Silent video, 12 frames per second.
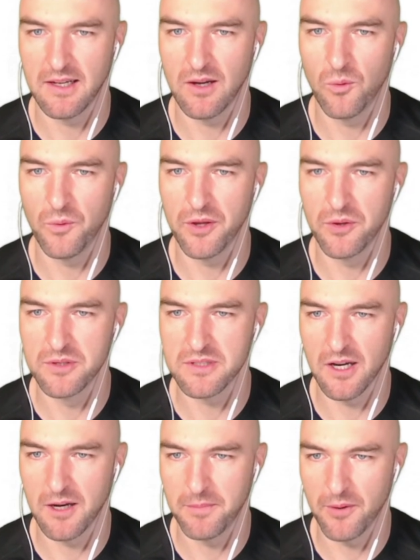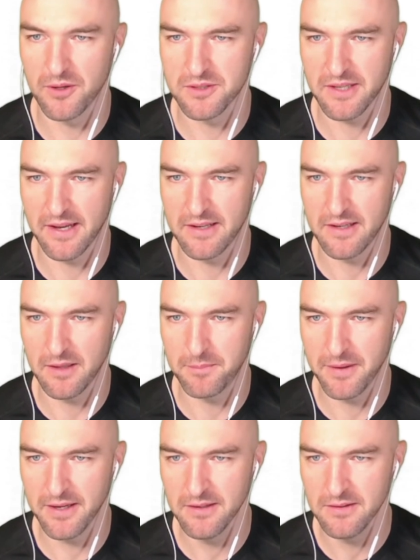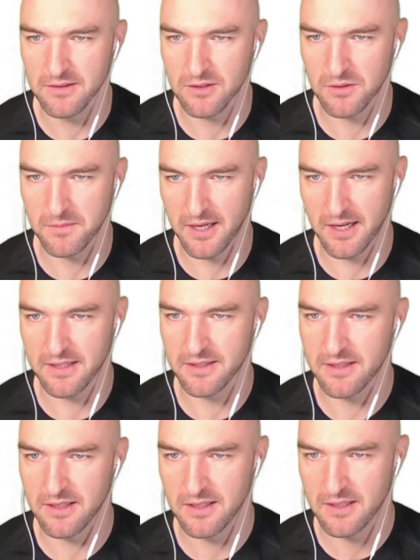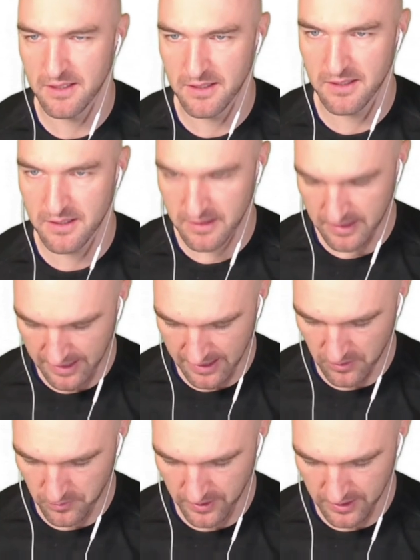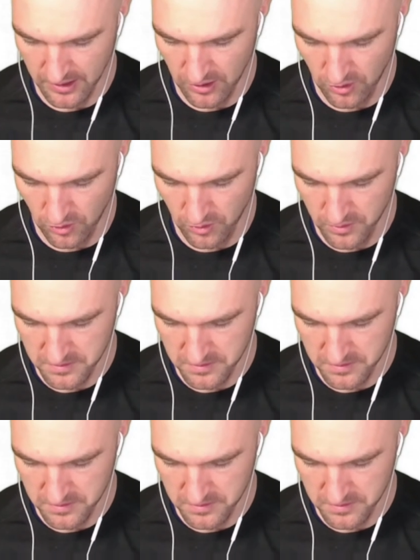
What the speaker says: we use our pos nd bin command, and we go,